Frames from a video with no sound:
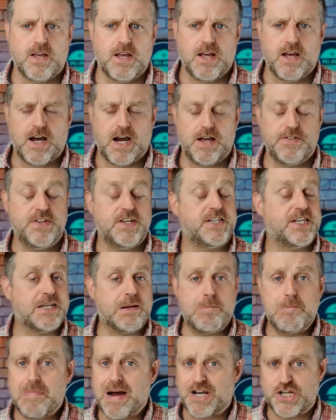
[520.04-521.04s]
and this is a
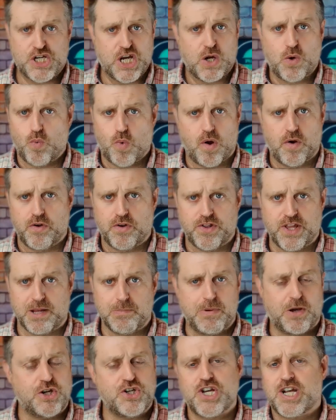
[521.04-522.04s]
magic wand thing
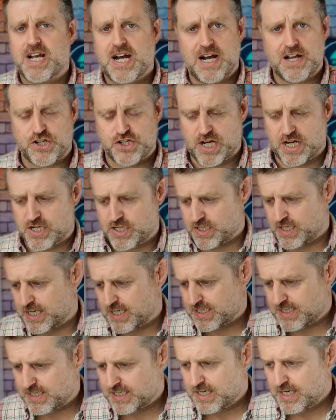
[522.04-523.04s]
because you can't change
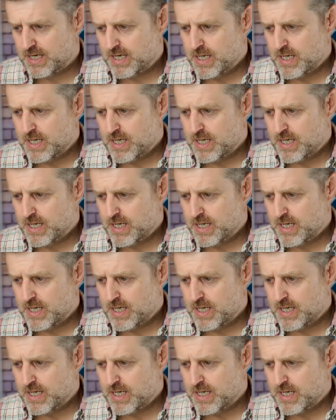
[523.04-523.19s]
this,